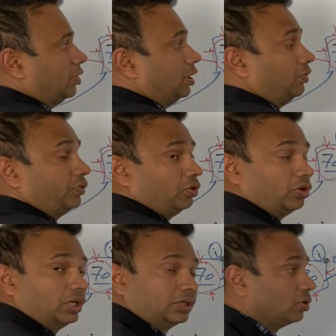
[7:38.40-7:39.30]
if you
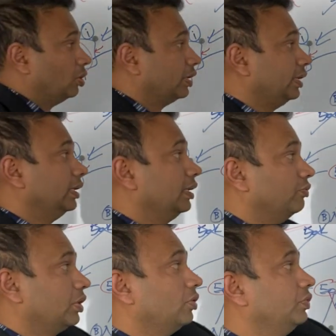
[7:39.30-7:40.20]
are already in
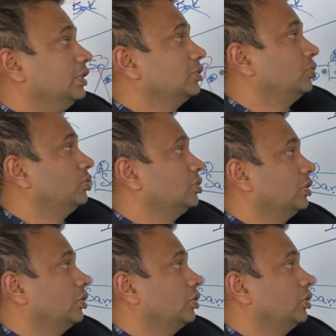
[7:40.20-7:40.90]
one of these routes,